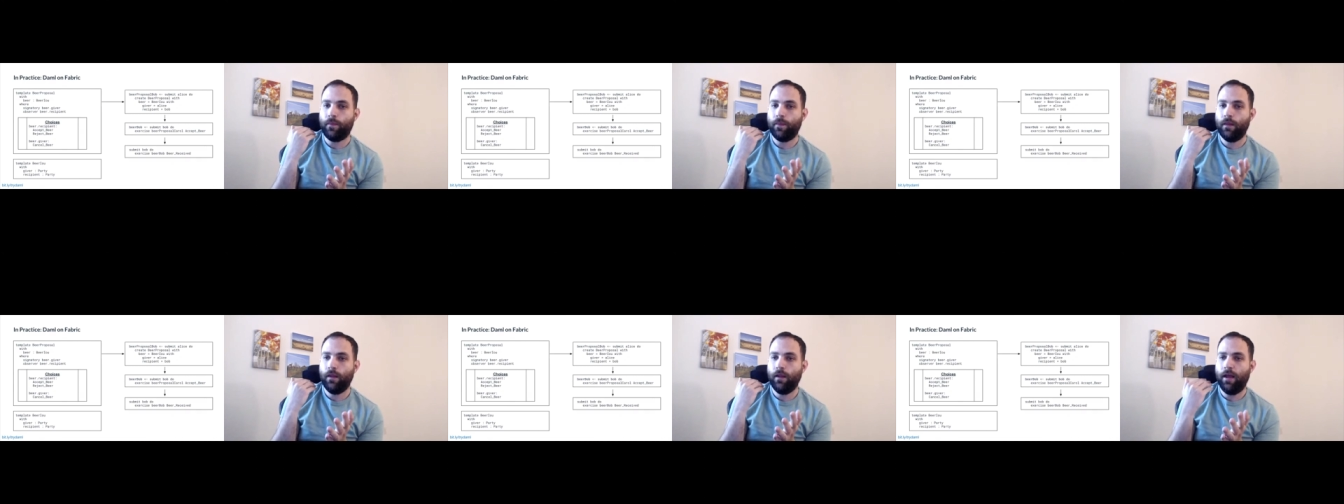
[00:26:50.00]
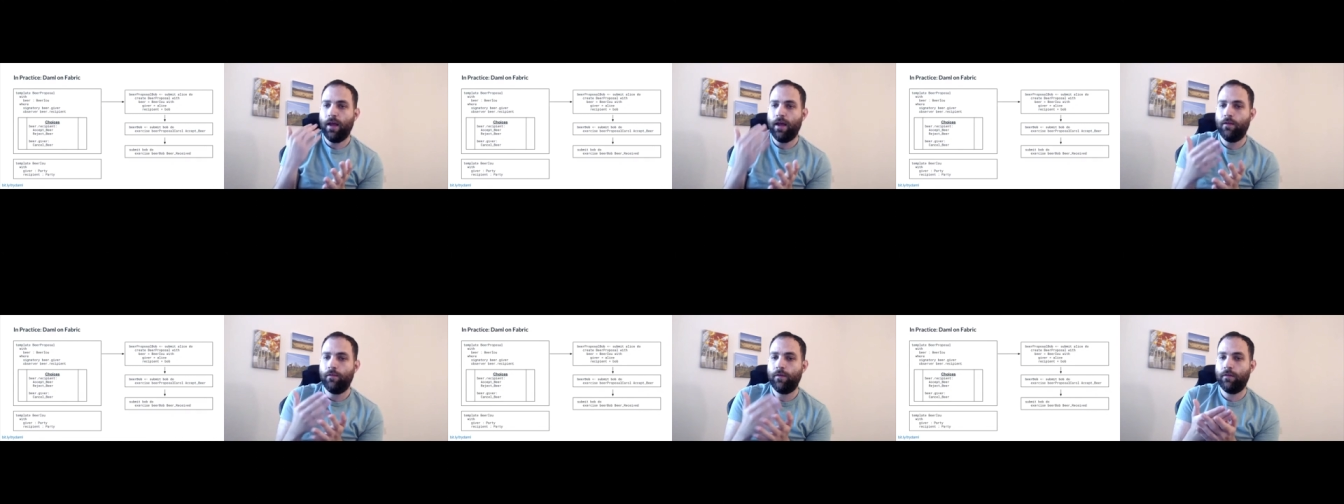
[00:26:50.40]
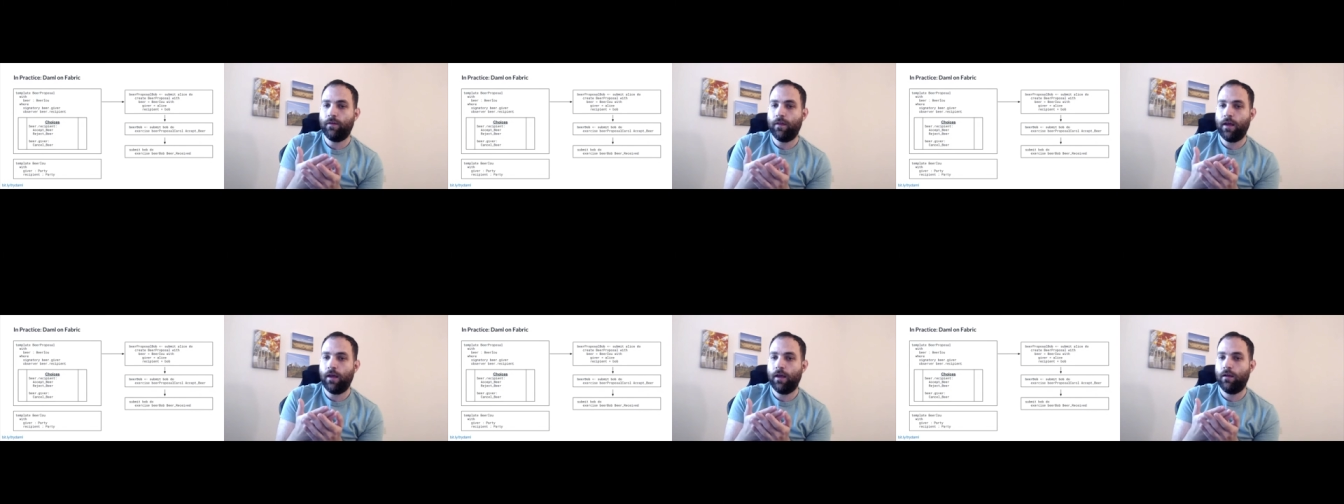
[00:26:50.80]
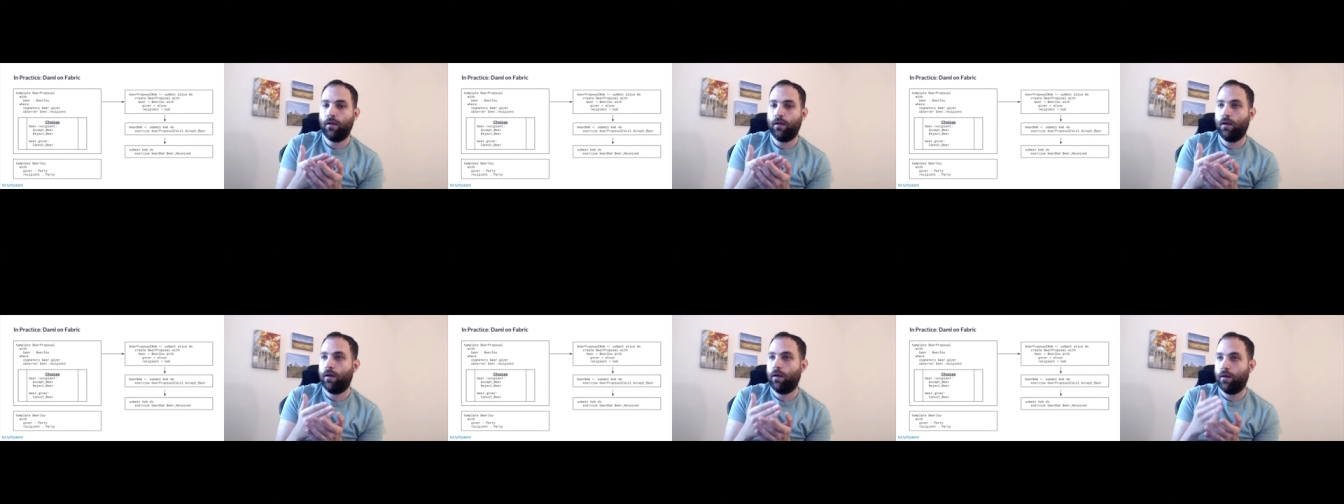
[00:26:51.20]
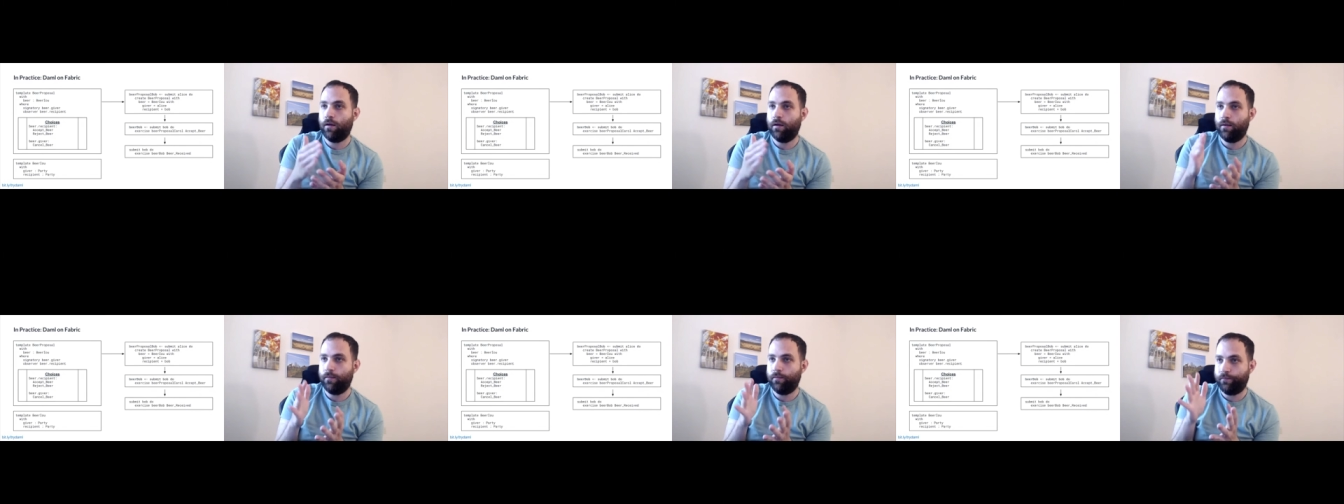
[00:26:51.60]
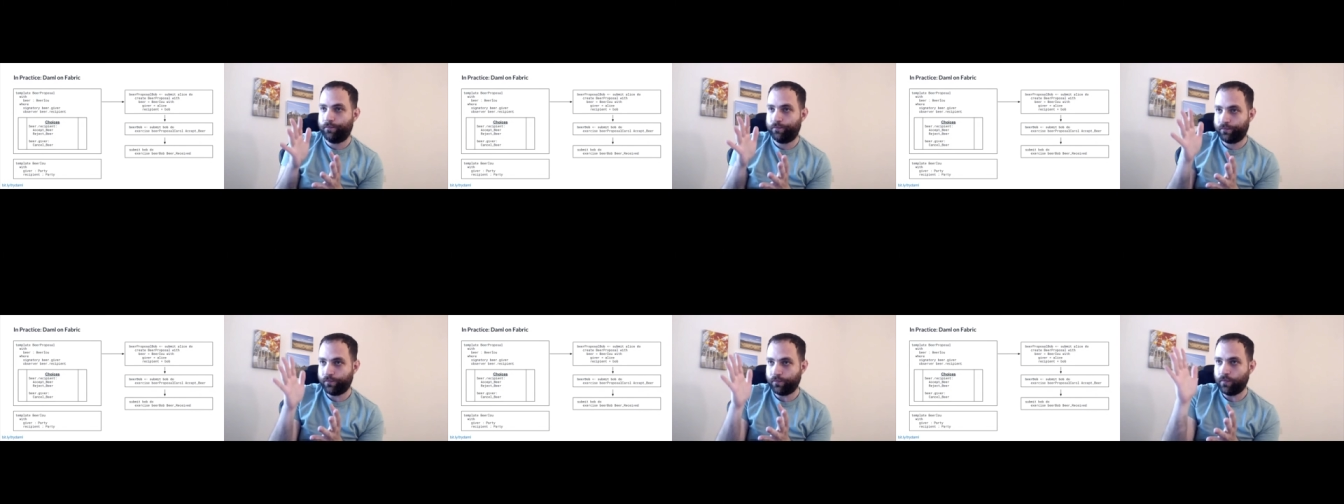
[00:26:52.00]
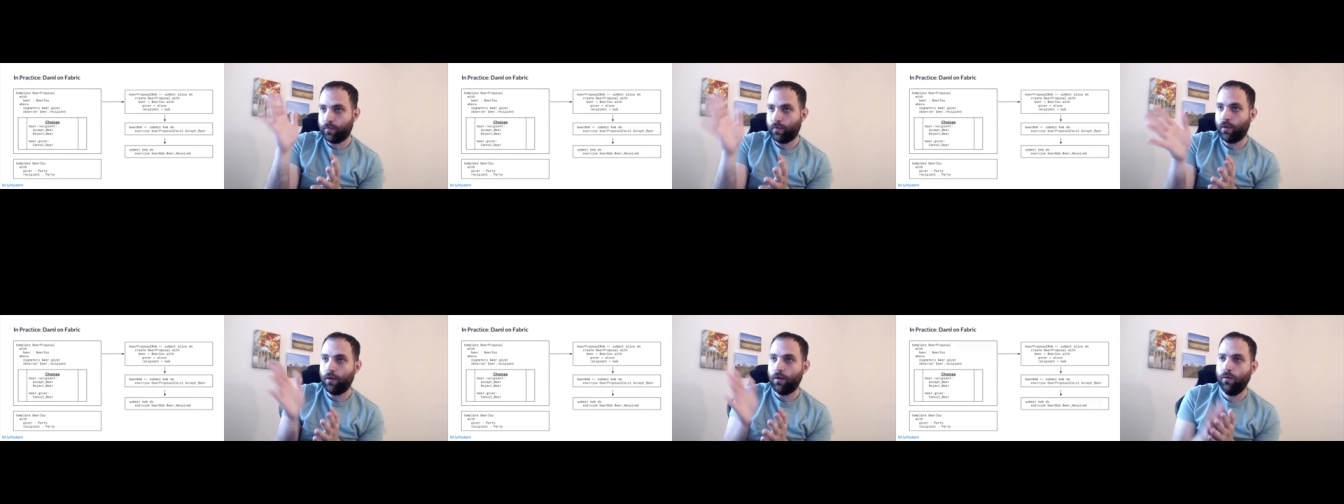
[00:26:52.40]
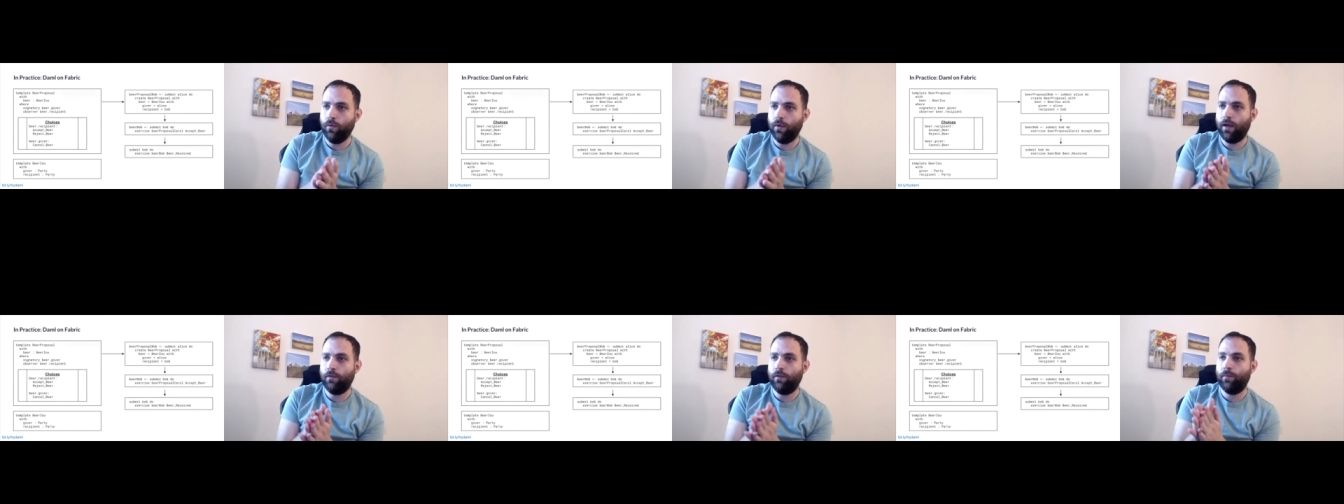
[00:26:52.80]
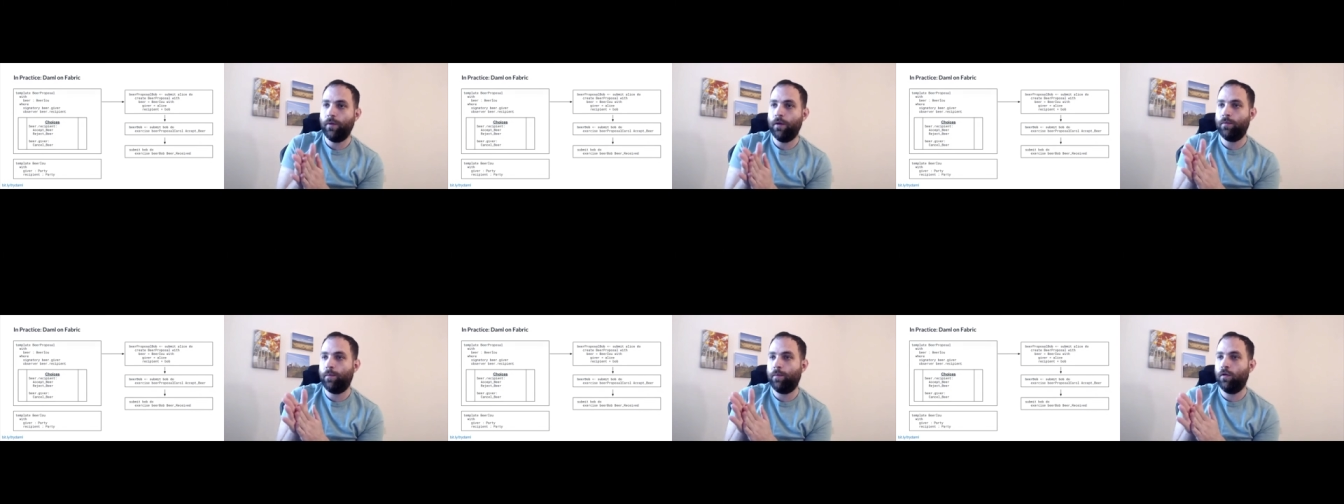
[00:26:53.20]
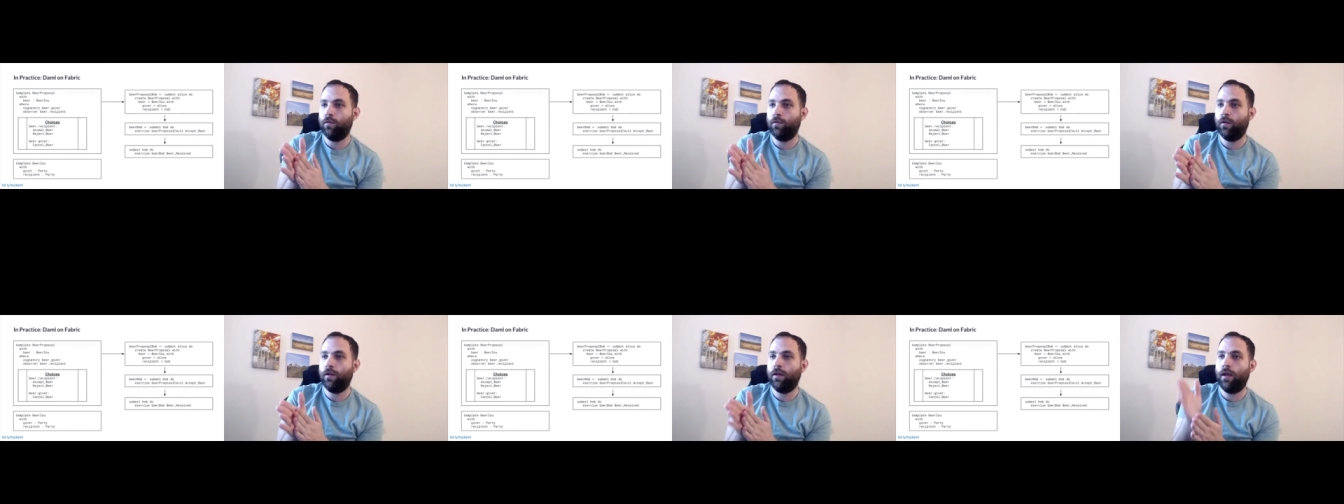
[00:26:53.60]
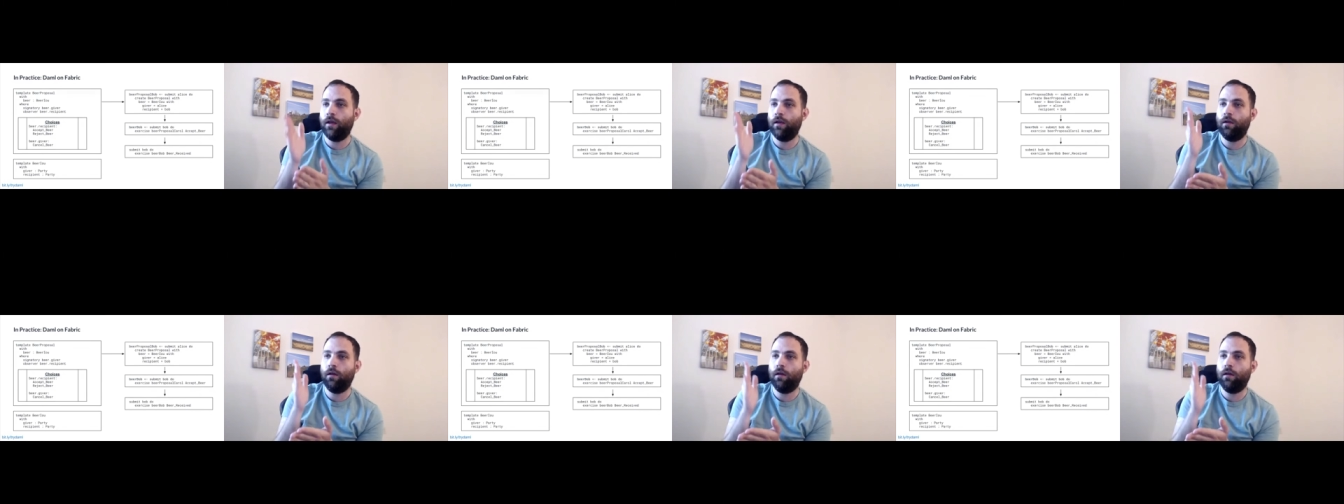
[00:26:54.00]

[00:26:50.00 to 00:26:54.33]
have is that uh, we have the beer proposal again.